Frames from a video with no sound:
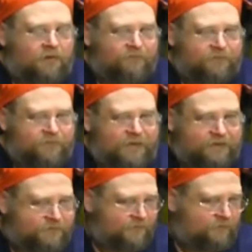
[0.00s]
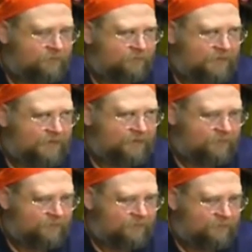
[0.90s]
of a nation that
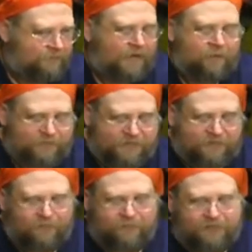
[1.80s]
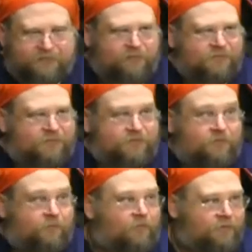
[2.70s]
a particular resource is
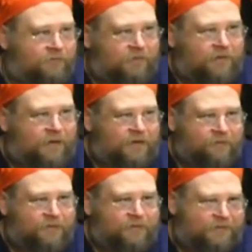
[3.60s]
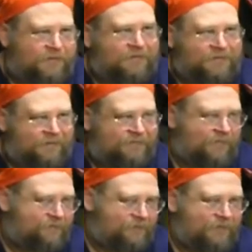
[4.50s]
so important to their economy, they
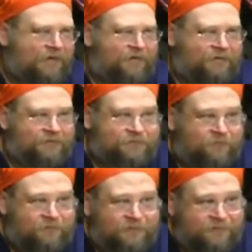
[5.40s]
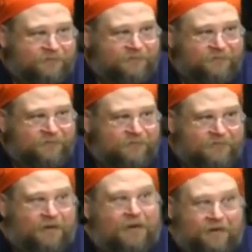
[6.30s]
tend to be kind of controlling.
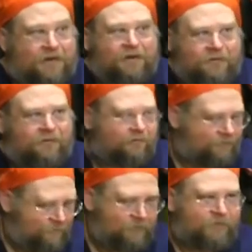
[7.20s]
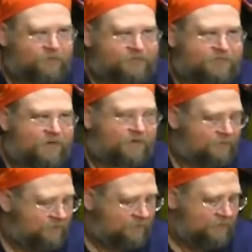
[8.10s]
You can
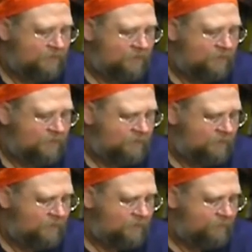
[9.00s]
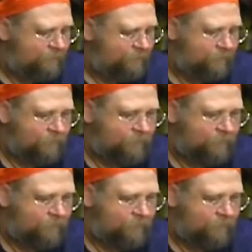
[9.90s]
understand. So,